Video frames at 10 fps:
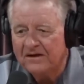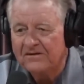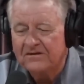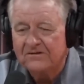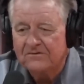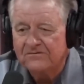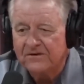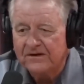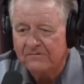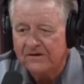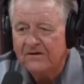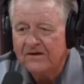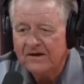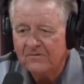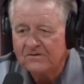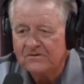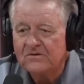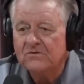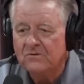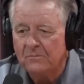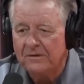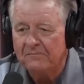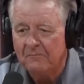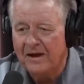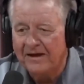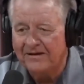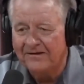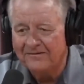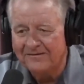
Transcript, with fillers: He thought that was funny. He went he went and stole a big magnet.